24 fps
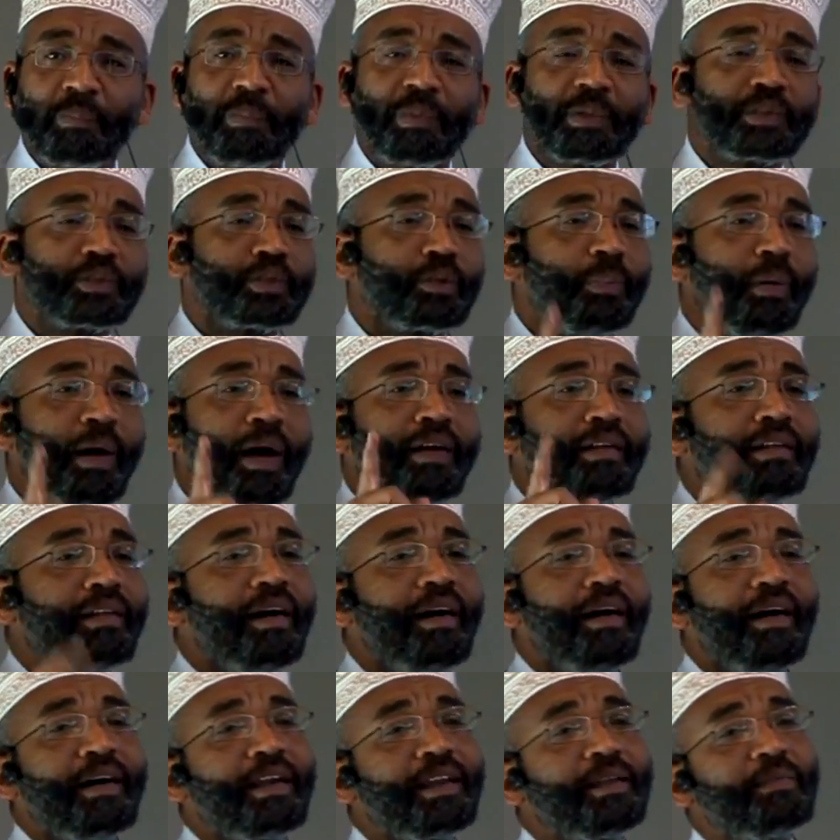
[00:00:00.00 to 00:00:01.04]
But
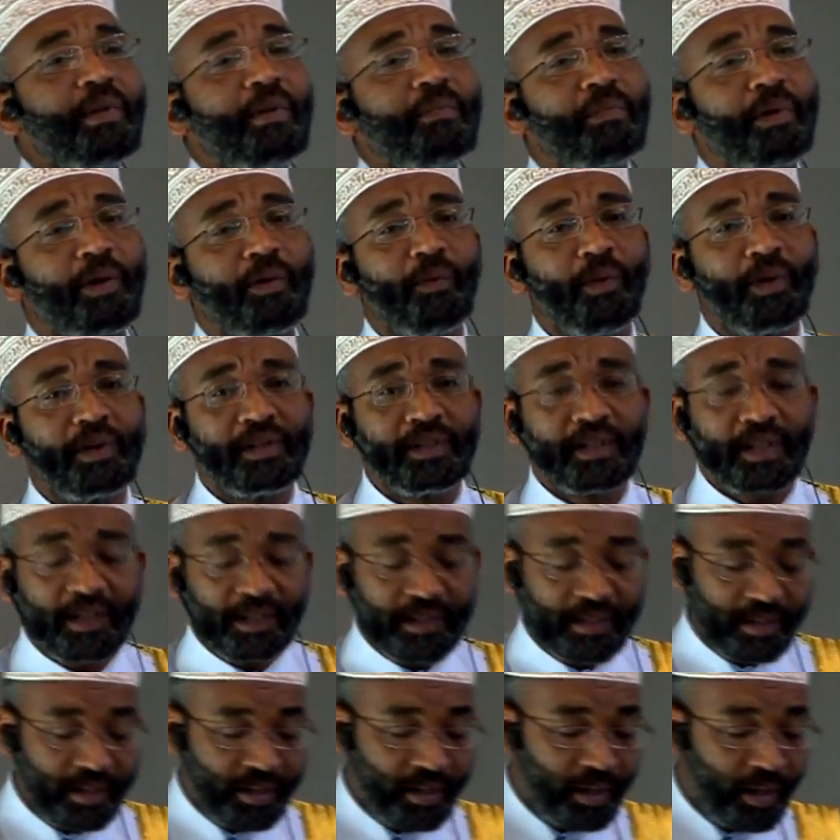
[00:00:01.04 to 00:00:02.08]
subhanAllah, I remember one
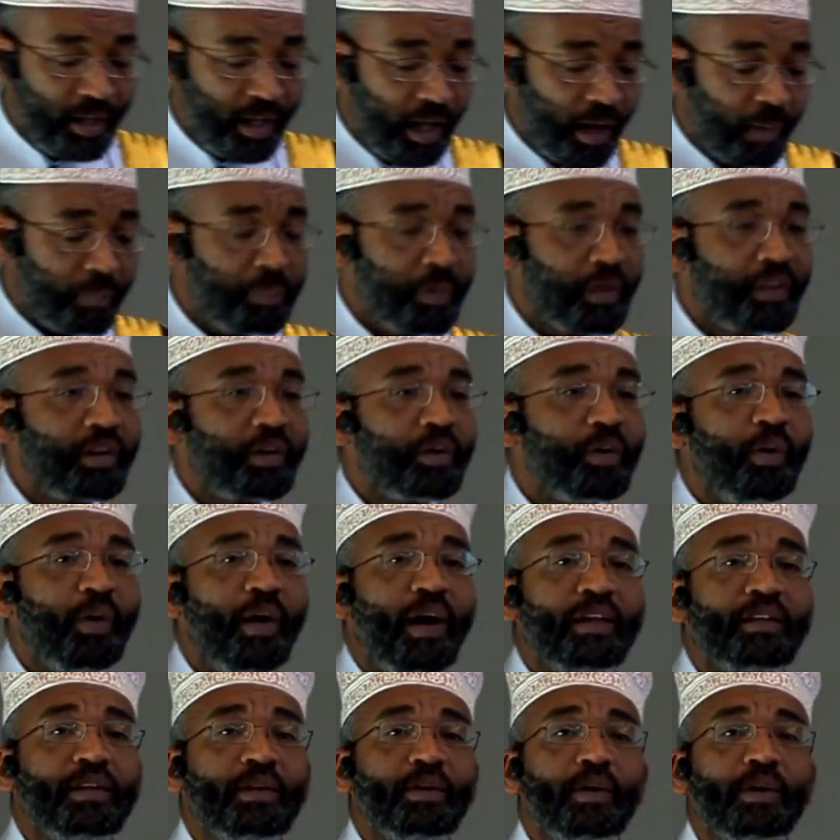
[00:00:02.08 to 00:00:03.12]
day a brother who
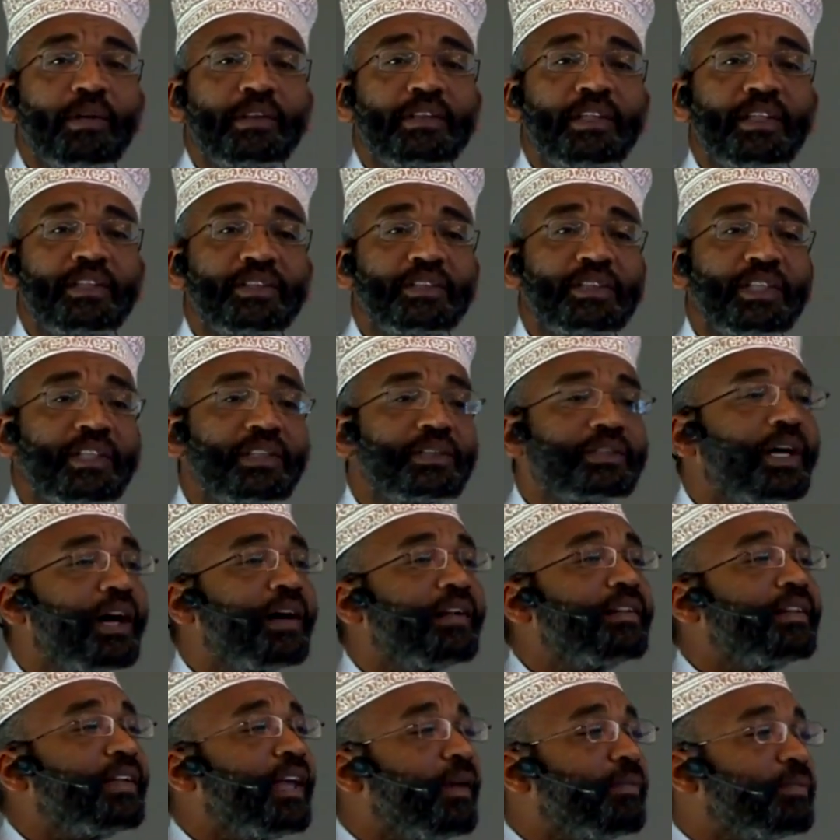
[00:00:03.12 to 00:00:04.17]
had an autistic
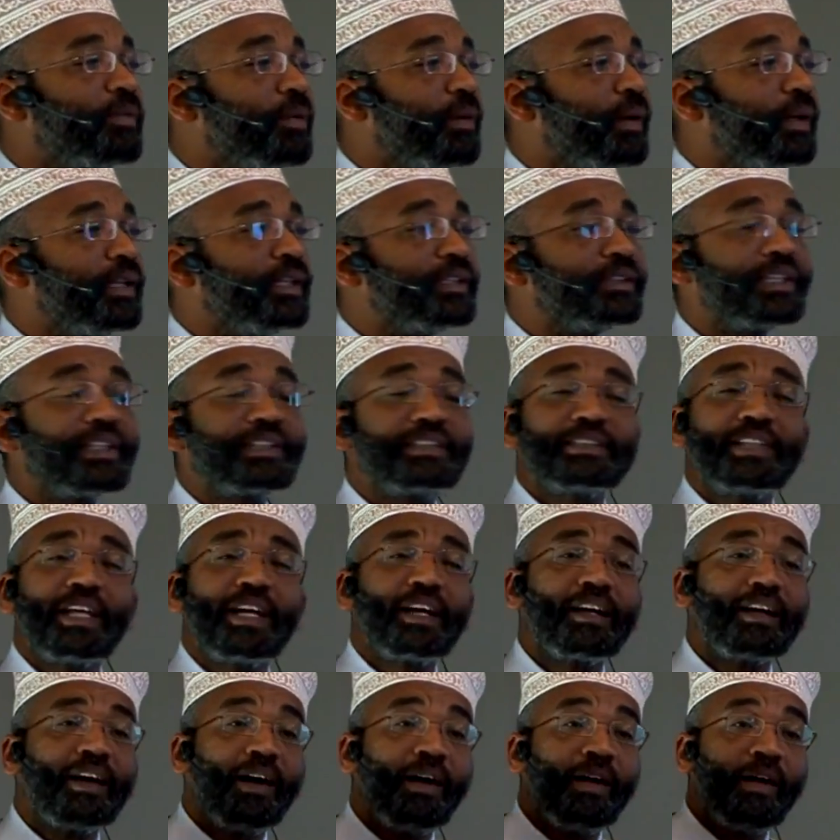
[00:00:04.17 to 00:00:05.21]
child came to me and he said,
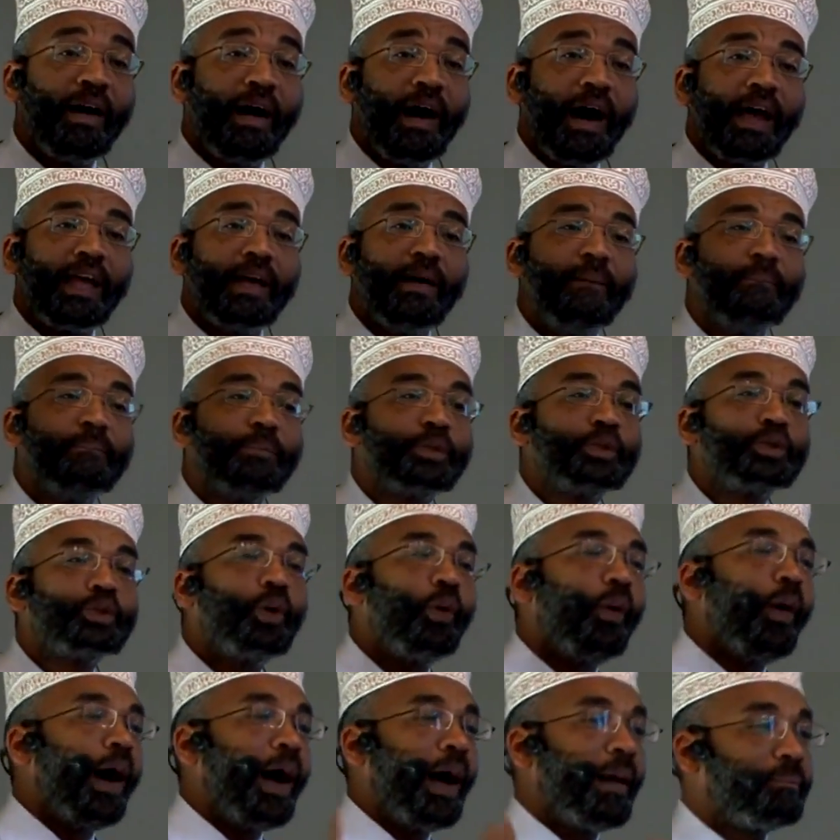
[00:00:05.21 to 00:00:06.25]
Sheikh, I am
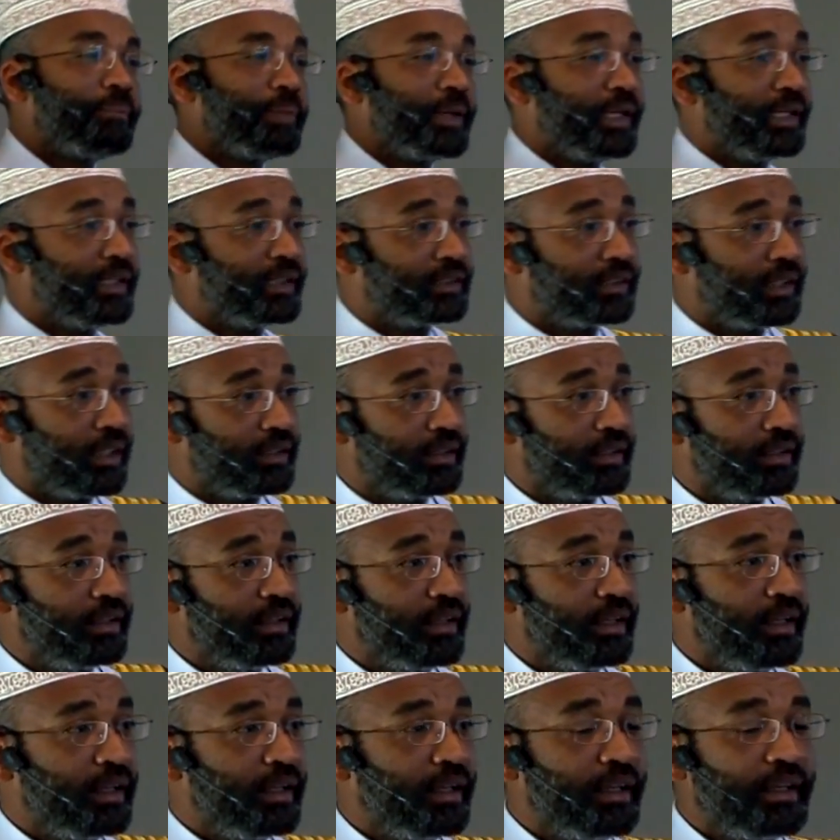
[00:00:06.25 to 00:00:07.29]
so happy, he said.
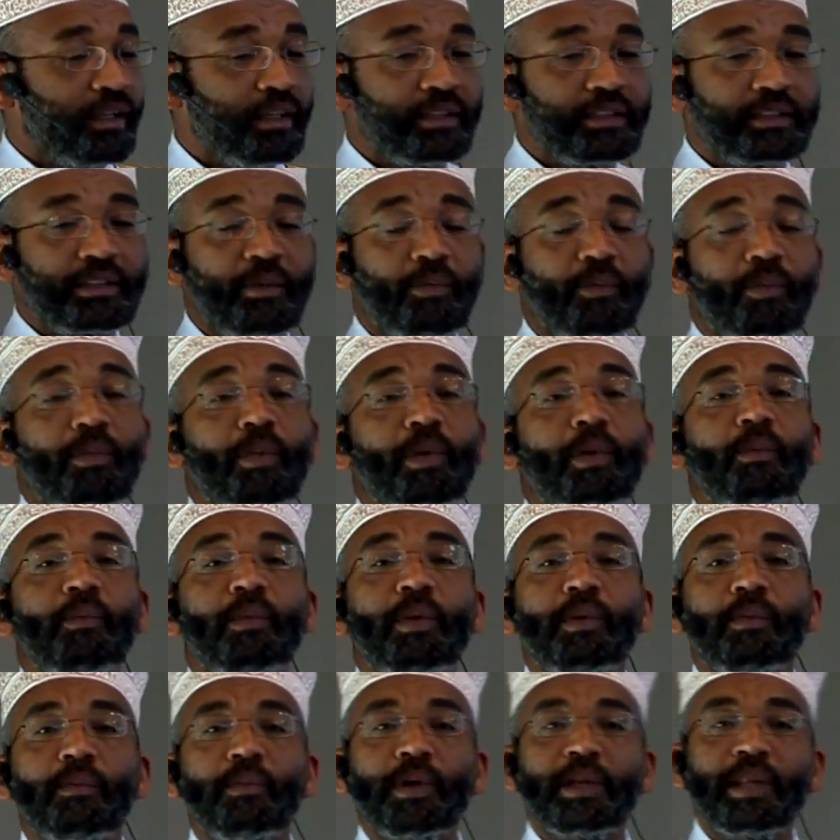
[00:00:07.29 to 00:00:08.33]
So what,
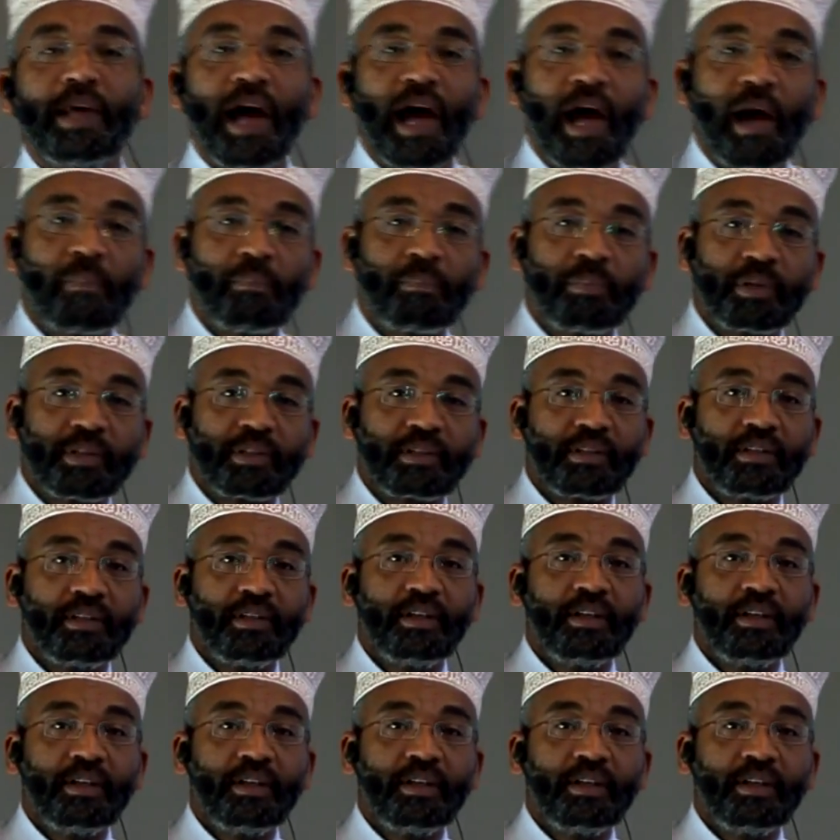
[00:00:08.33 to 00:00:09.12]
what, what happened?